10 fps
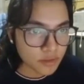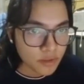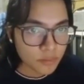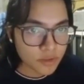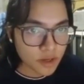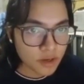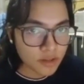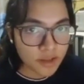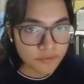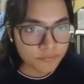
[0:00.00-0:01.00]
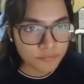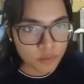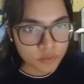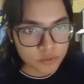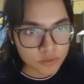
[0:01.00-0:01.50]
with the
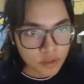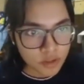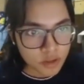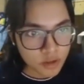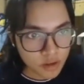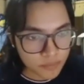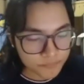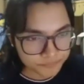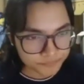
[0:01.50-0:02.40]
um,